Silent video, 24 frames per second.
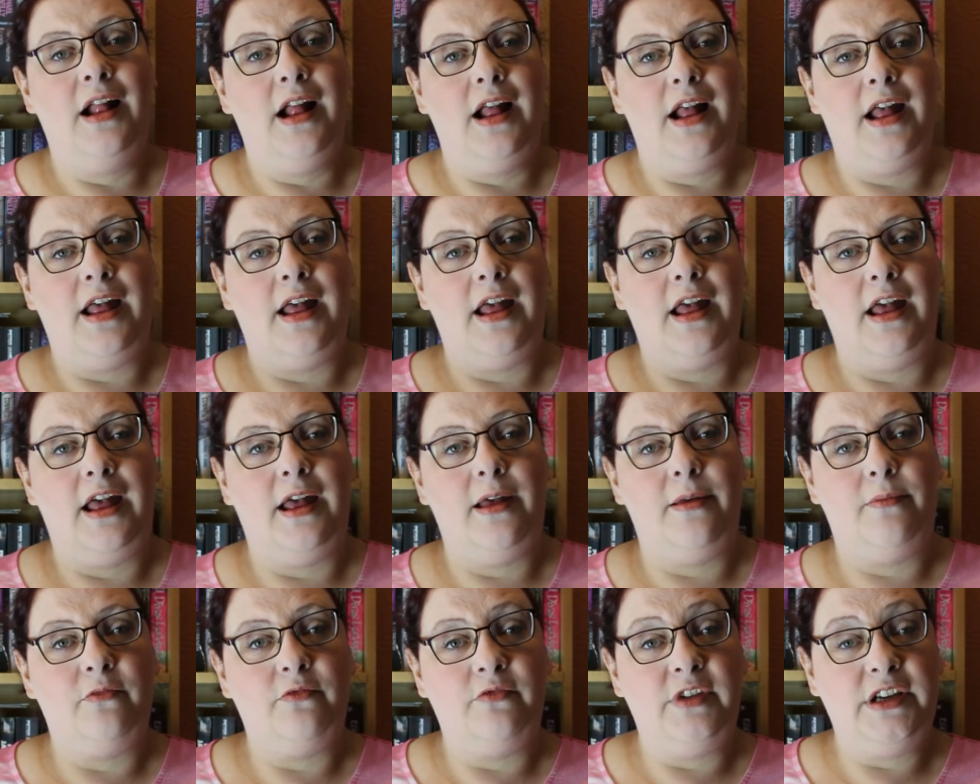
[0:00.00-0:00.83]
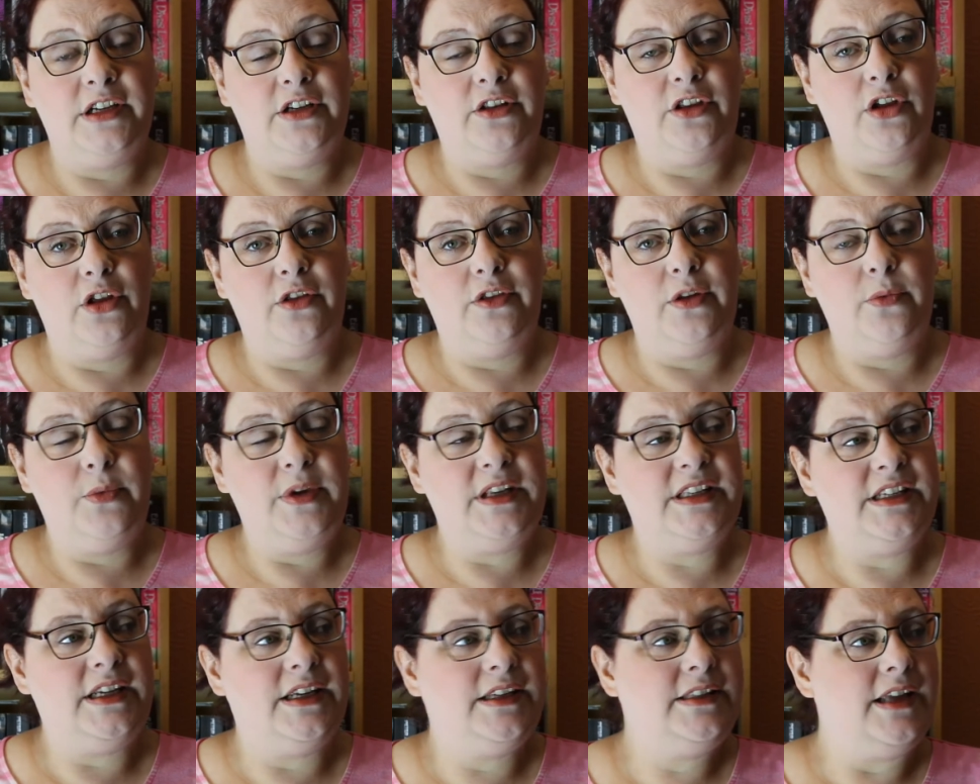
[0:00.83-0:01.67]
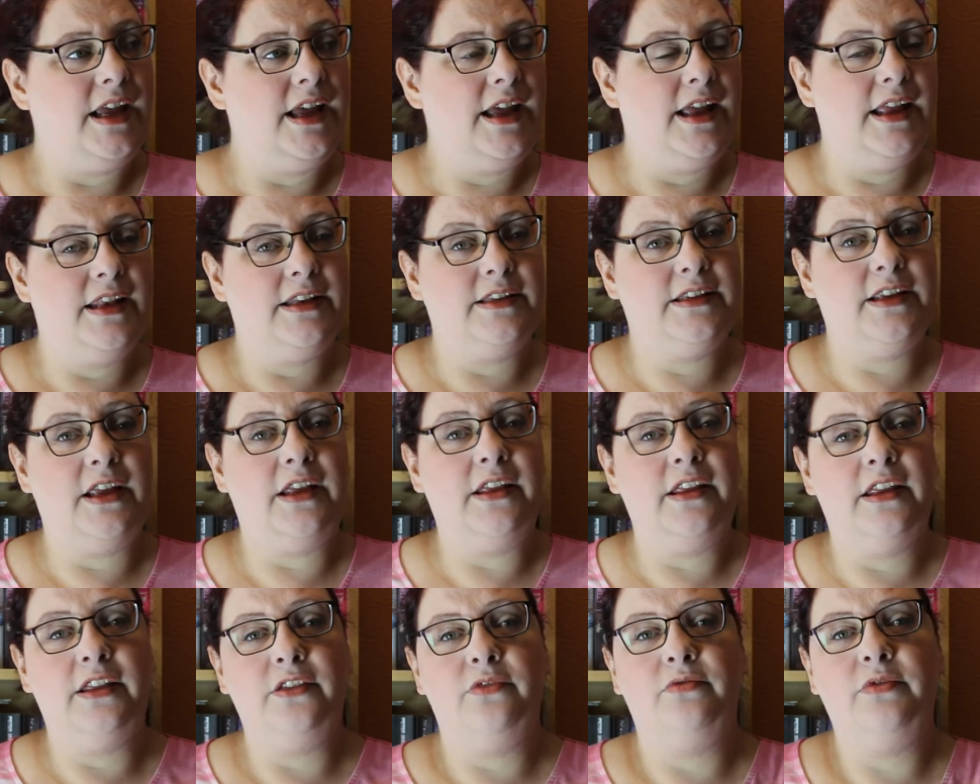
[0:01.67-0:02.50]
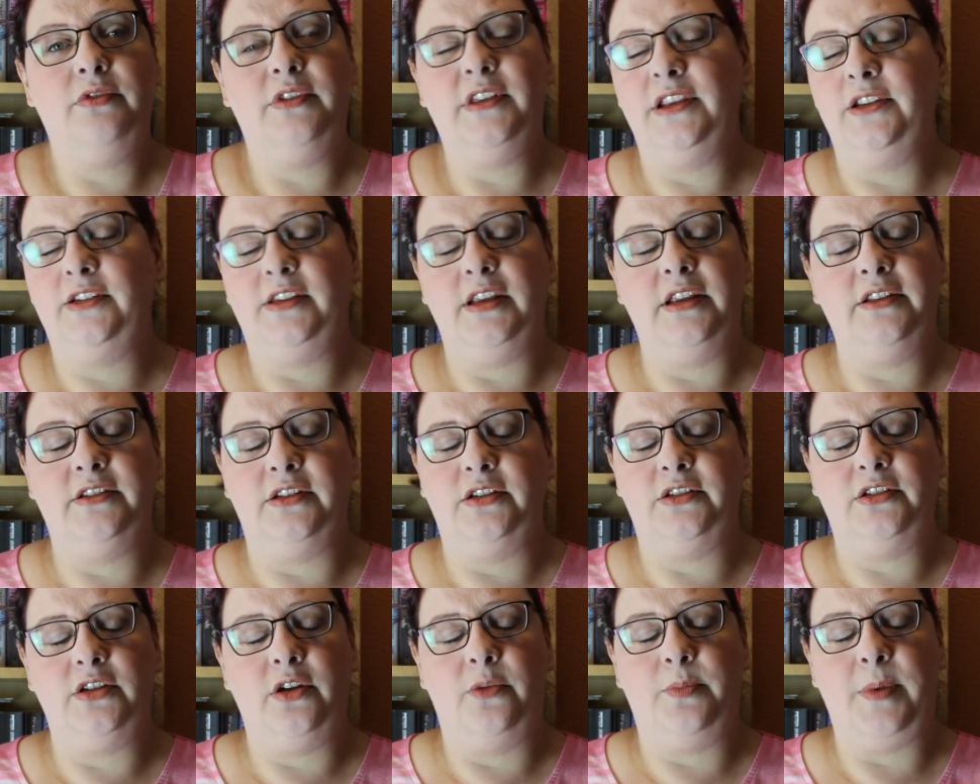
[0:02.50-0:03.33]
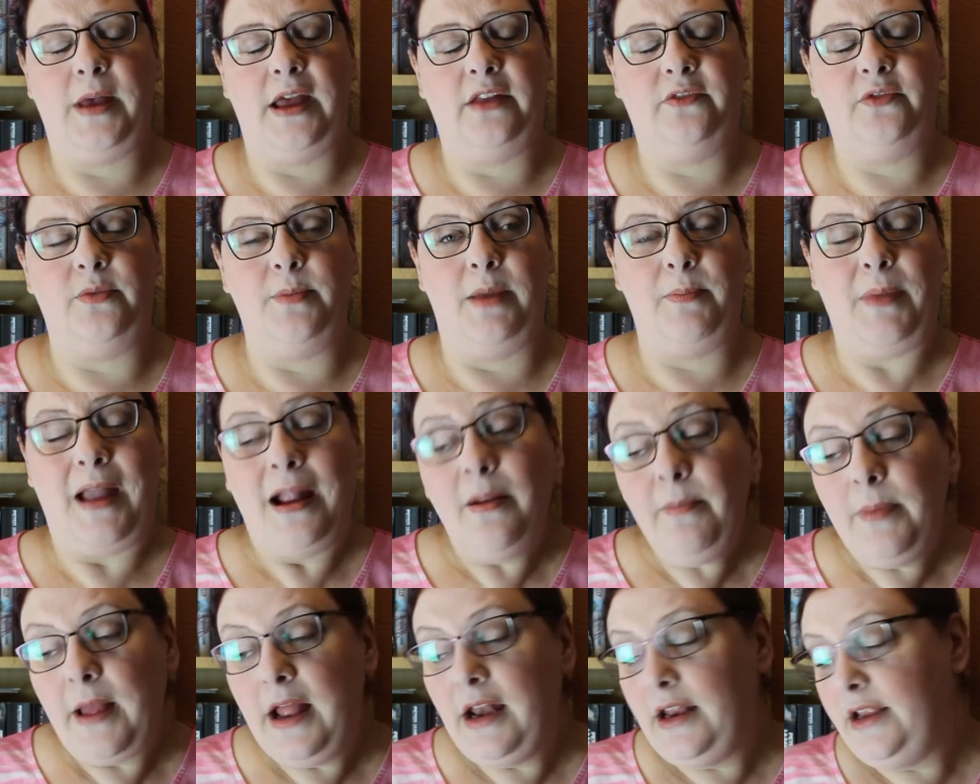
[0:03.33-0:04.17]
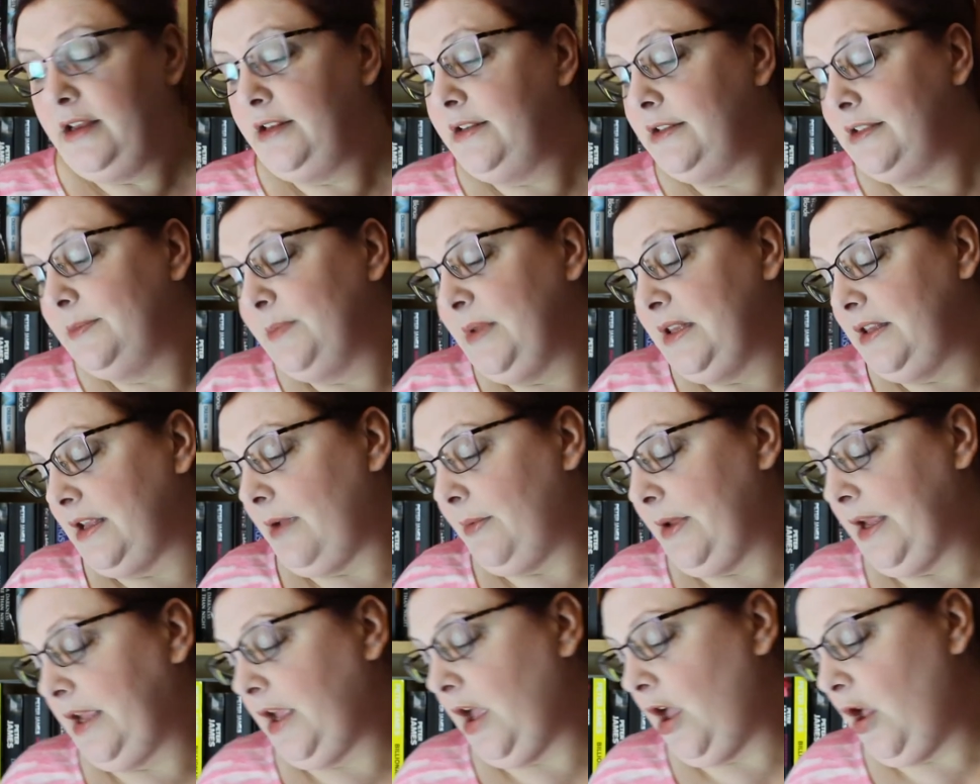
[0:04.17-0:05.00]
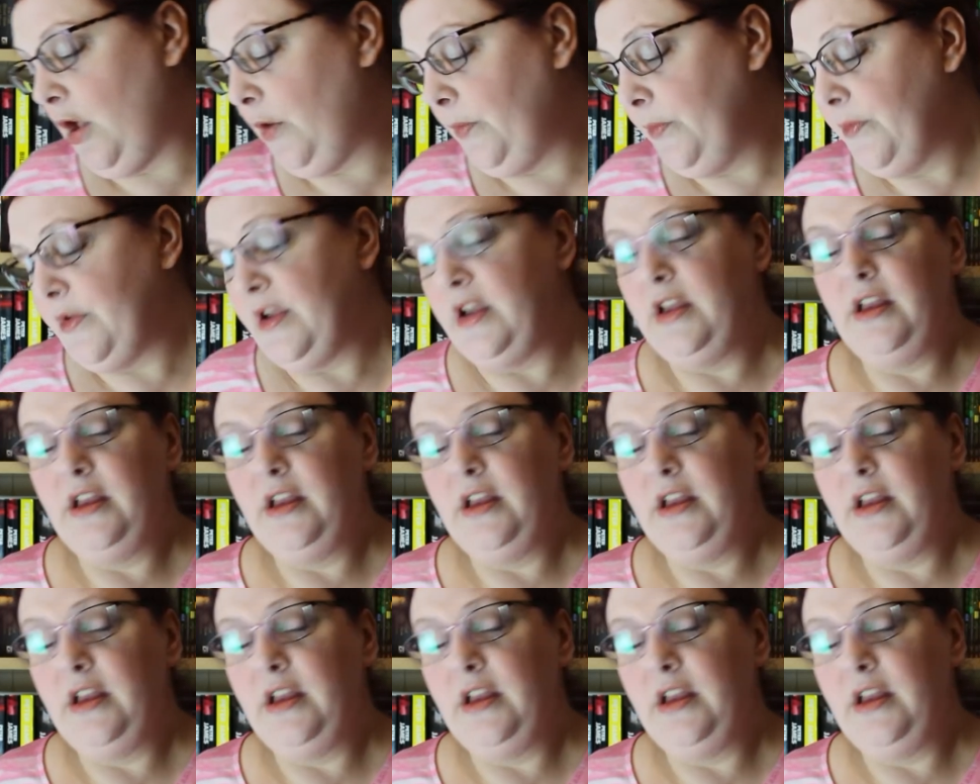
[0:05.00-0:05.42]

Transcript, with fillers: readathon that we did, and these things are so bad for my bank balance, but there we go.